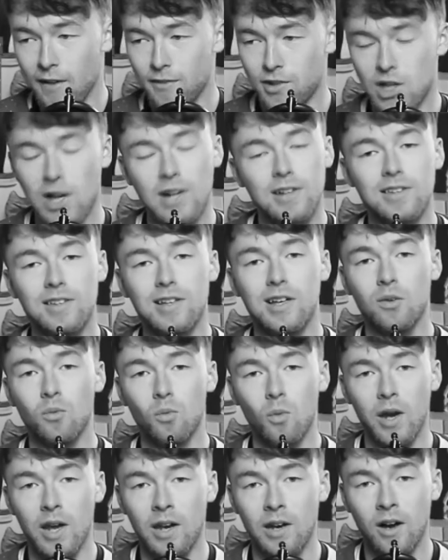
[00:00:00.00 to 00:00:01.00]
If Chelsea
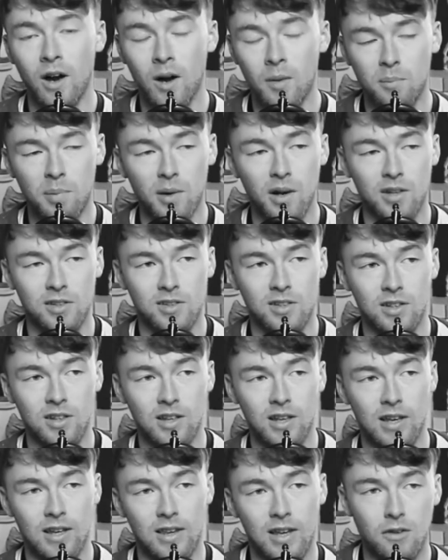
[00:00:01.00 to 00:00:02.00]
can win on
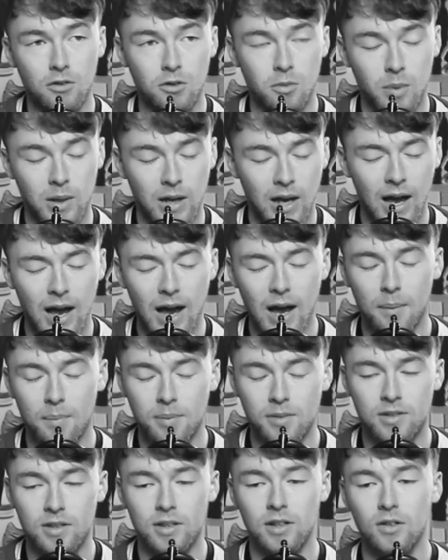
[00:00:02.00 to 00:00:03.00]
Boxing Day, that would be
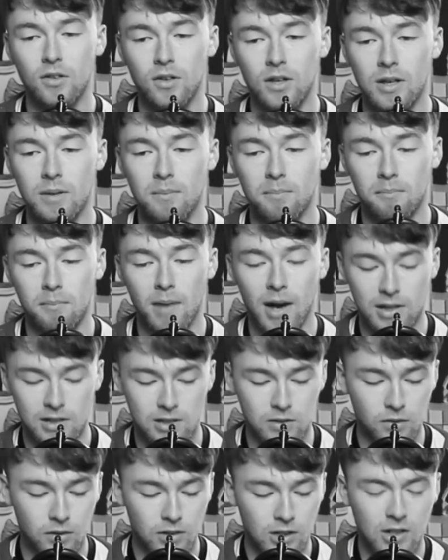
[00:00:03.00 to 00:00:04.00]
absolutely
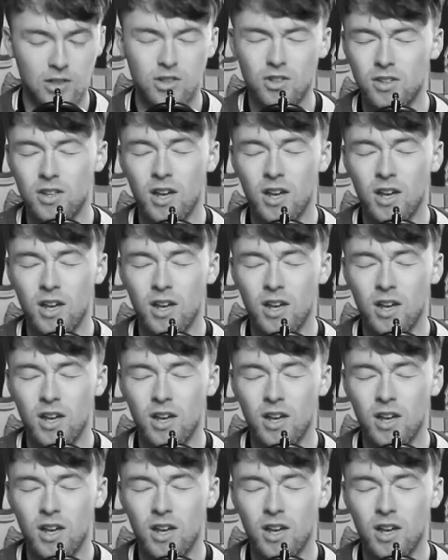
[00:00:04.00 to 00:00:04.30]
massive. Look, like,